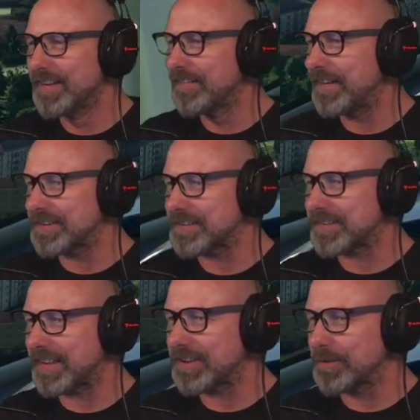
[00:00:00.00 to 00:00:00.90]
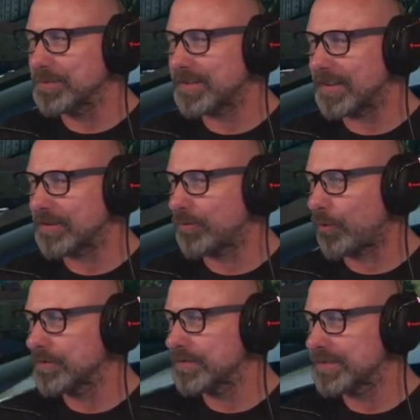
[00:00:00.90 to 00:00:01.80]
There's a stadium,
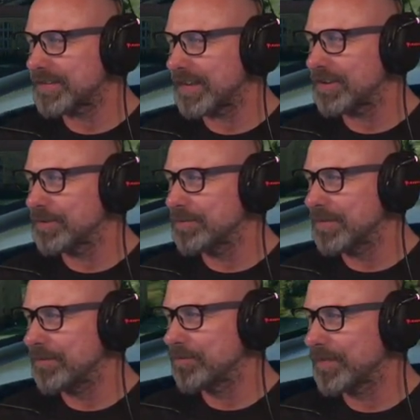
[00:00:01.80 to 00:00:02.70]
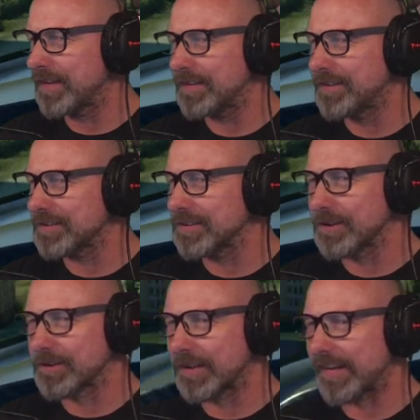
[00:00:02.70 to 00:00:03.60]
Tele2 Stadium. Doesn't
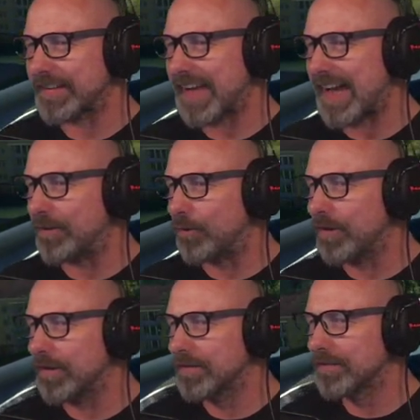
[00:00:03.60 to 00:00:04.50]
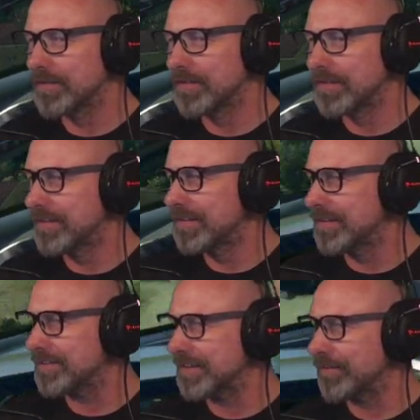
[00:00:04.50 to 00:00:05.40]
look like that at all. It
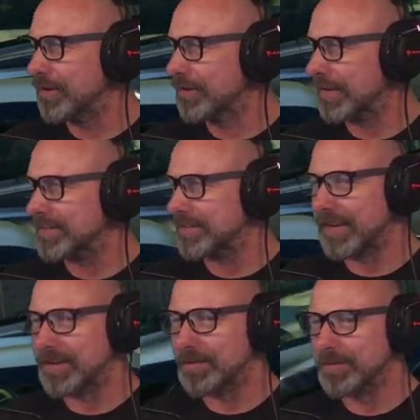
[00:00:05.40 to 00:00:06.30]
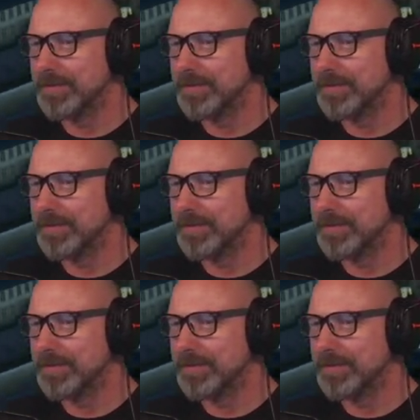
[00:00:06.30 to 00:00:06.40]
doesn't even look like a stadium.